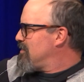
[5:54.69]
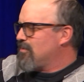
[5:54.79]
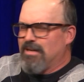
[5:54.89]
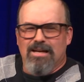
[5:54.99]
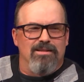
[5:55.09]

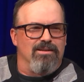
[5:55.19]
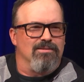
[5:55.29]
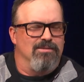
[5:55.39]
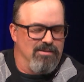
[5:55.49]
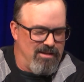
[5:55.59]
no guy there.
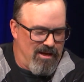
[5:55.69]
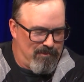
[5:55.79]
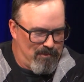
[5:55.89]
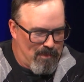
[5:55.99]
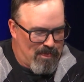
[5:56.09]
Okay.
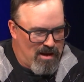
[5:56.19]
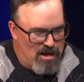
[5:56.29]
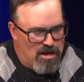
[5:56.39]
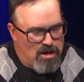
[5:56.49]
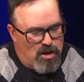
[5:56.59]

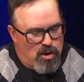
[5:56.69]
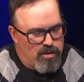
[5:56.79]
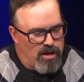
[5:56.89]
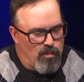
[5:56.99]
Okay.